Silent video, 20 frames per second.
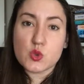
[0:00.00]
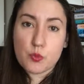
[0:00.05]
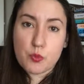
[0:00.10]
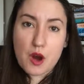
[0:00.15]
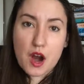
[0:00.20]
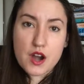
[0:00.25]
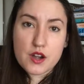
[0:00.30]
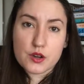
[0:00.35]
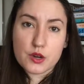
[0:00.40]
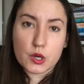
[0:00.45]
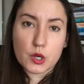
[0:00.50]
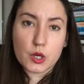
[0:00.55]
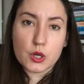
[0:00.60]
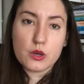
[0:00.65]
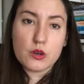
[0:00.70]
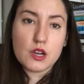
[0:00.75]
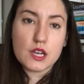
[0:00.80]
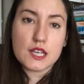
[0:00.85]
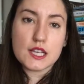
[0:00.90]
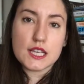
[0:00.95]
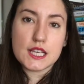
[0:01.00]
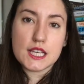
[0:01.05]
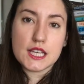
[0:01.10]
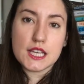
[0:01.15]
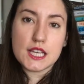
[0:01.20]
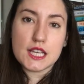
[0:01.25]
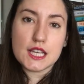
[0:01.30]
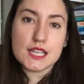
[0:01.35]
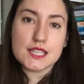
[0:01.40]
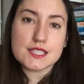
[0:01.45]
Subaru,
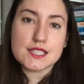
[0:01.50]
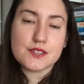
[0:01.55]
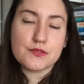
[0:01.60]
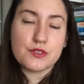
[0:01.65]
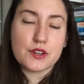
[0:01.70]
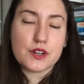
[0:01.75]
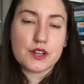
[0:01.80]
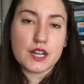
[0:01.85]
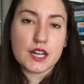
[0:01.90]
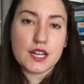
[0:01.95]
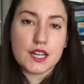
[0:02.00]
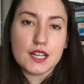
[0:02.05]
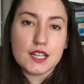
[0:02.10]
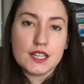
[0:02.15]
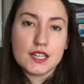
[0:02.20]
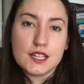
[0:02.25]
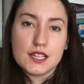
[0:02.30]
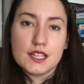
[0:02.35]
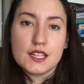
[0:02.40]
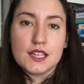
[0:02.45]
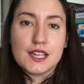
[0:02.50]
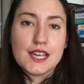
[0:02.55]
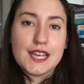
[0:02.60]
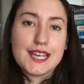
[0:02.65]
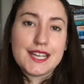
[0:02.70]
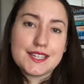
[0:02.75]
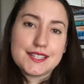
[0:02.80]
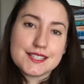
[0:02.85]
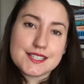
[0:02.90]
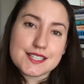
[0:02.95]
he is a very
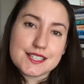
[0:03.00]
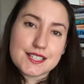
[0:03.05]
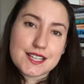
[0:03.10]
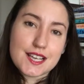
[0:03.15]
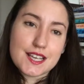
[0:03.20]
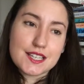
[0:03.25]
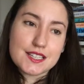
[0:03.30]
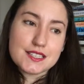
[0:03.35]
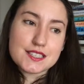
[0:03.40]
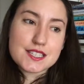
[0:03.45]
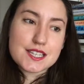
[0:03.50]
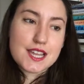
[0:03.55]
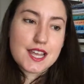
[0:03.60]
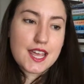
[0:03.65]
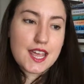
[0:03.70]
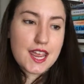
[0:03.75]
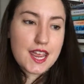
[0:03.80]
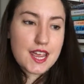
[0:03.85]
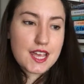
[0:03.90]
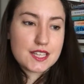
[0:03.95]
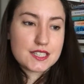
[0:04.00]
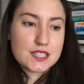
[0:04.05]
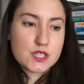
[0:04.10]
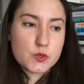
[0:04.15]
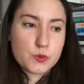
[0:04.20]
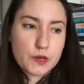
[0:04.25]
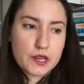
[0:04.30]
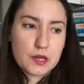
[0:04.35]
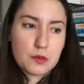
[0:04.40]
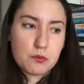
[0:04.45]
innocent and
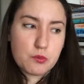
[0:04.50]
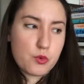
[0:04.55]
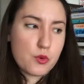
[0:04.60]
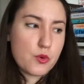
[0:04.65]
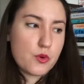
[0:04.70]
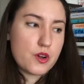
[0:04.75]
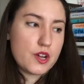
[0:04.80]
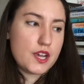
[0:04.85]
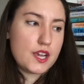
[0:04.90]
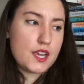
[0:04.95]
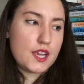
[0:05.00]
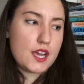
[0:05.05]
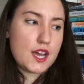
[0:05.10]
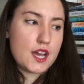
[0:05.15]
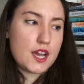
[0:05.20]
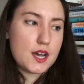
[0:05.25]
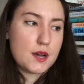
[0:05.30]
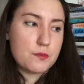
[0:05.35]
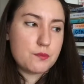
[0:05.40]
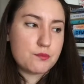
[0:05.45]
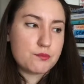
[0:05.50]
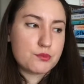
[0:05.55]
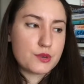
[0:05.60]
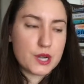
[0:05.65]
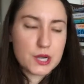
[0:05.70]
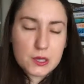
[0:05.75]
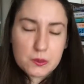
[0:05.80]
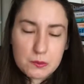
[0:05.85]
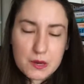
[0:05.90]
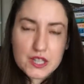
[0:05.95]
sweet boy
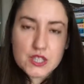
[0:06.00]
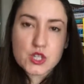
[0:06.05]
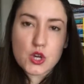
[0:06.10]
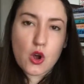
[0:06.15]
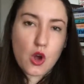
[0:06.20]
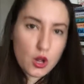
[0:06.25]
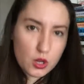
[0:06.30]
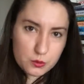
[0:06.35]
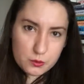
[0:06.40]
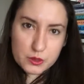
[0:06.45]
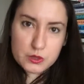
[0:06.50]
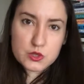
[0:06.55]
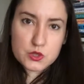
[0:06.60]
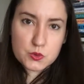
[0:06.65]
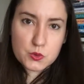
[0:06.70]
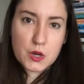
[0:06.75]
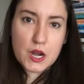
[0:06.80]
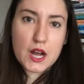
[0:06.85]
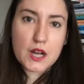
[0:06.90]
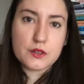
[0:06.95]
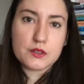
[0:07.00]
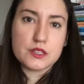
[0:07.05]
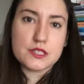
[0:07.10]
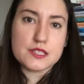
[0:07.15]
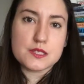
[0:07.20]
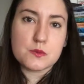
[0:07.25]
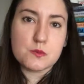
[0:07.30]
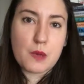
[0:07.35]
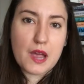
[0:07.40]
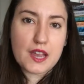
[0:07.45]
pretty much almost throughout
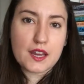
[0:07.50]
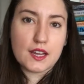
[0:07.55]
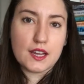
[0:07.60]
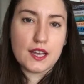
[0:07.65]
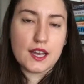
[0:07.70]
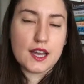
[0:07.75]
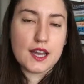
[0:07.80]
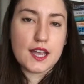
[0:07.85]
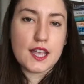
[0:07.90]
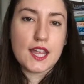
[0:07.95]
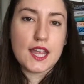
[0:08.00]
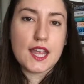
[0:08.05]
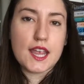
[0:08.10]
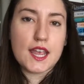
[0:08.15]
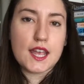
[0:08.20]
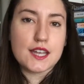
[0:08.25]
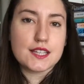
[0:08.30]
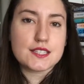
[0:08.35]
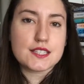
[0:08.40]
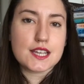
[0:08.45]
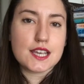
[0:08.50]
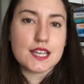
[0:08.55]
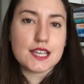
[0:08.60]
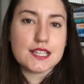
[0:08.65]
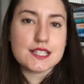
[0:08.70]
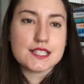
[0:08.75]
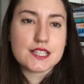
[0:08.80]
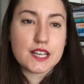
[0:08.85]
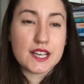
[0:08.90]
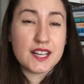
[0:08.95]
this manga, and
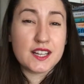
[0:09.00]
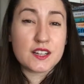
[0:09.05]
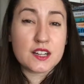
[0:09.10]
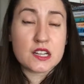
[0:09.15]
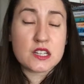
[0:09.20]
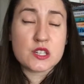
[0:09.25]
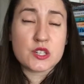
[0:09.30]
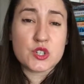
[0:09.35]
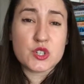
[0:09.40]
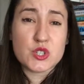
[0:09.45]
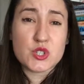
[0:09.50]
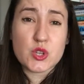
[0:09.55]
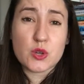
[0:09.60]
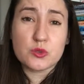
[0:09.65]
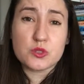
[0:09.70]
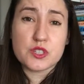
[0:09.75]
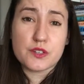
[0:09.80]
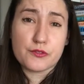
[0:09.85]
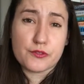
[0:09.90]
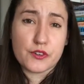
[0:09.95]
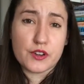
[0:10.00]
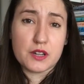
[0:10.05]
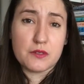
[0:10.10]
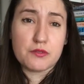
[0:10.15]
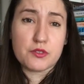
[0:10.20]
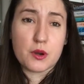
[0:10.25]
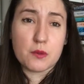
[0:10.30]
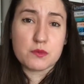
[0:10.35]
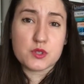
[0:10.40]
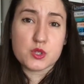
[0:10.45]
his character is so different
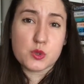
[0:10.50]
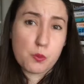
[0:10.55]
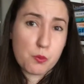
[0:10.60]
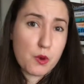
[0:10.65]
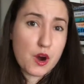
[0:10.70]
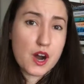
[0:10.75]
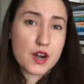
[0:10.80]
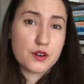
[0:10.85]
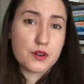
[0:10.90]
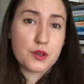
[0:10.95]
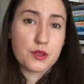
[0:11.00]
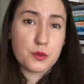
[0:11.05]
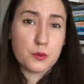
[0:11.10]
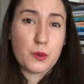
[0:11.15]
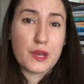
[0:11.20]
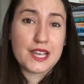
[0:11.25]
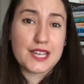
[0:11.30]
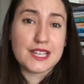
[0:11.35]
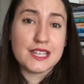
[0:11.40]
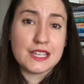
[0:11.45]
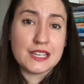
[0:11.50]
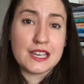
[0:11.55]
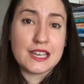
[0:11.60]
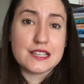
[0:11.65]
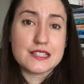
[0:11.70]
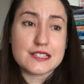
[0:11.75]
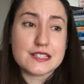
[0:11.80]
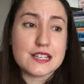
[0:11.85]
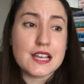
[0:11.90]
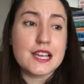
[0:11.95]
from Subaru the way he
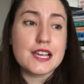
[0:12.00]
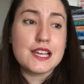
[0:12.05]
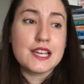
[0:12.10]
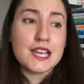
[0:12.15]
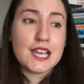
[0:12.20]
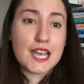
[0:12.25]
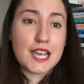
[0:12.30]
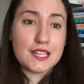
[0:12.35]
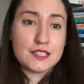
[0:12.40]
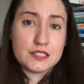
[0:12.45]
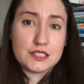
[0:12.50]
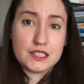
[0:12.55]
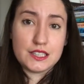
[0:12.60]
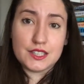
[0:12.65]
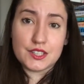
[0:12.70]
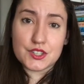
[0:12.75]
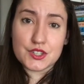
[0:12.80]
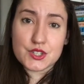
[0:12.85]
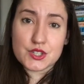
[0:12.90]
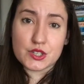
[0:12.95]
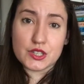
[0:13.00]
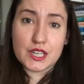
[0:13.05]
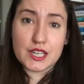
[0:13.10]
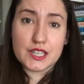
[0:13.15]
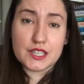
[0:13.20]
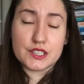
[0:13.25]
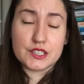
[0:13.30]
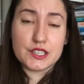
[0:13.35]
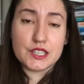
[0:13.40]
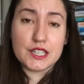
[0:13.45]
is 8 years
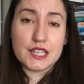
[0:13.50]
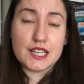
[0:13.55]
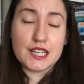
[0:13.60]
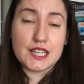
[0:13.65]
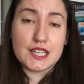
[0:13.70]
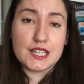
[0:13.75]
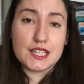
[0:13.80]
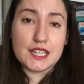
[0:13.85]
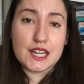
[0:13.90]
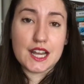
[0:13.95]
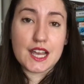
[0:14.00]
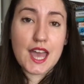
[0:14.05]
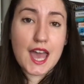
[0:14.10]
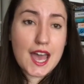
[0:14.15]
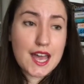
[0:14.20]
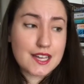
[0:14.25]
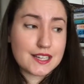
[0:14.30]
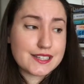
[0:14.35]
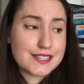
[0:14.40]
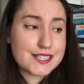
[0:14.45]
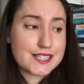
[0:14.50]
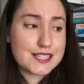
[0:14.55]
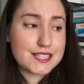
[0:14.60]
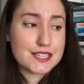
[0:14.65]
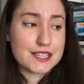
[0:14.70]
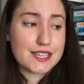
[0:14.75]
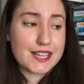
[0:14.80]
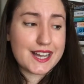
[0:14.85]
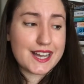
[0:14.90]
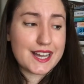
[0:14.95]
later in X
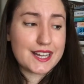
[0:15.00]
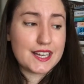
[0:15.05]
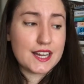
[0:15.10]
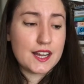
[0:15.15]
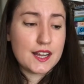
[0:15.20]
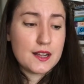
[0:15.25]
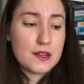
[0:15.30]
that